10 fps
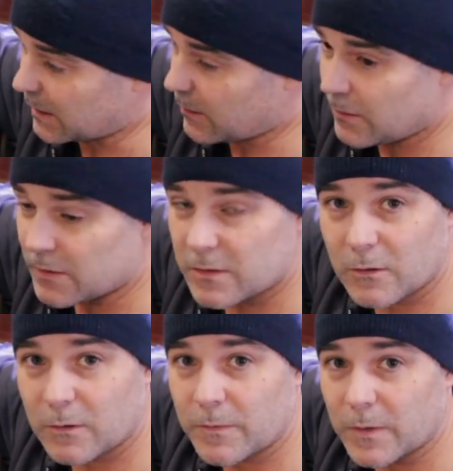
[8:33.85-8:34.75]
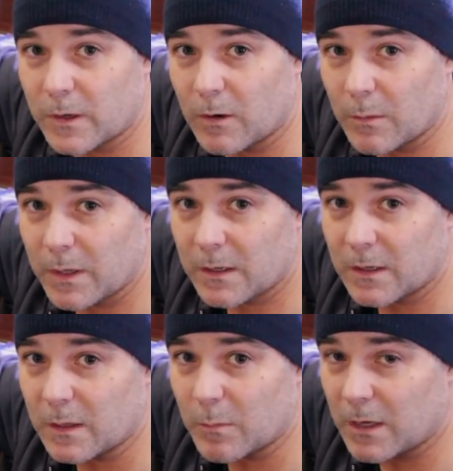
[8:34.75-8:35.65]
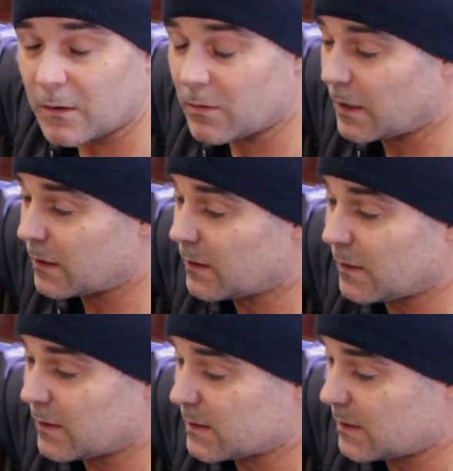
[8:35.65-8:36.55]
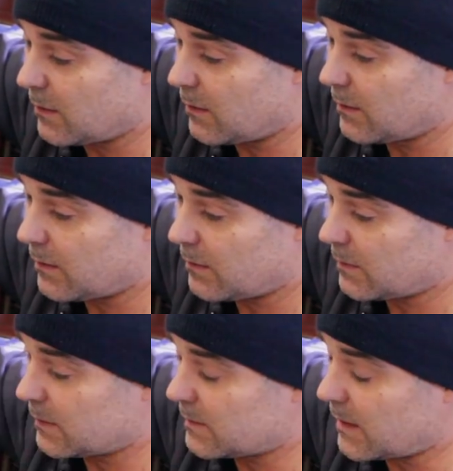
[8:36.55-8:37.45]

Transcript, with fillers: my current stove, the Caribbean and the Mediterranean, is the